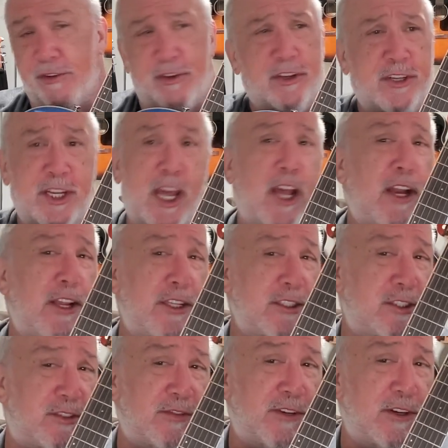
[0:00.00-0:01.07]
A
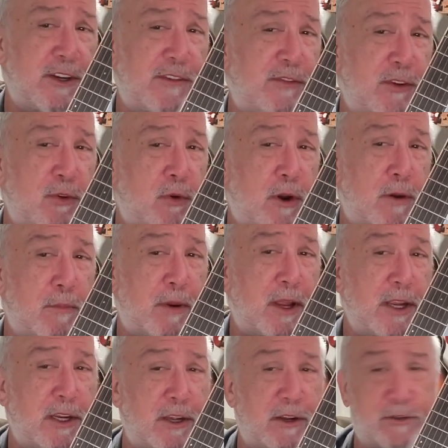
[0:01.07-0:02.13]
Telly's for if you want to play
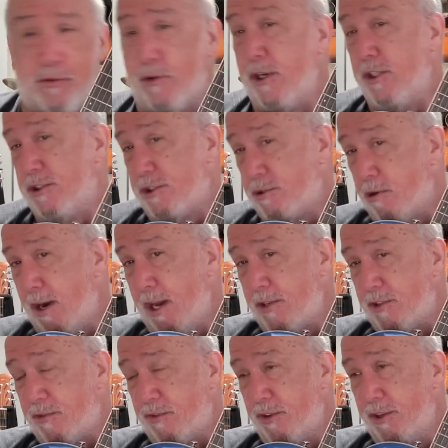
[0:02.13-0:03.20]
country. A
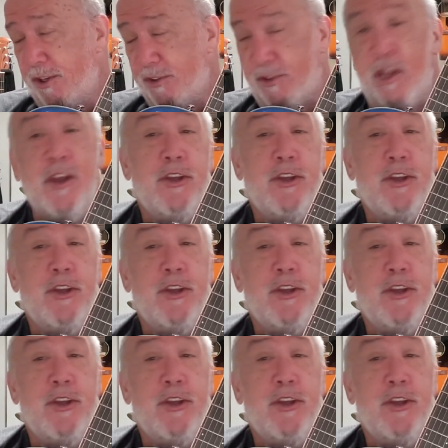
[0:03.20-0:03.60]
Strat's for this.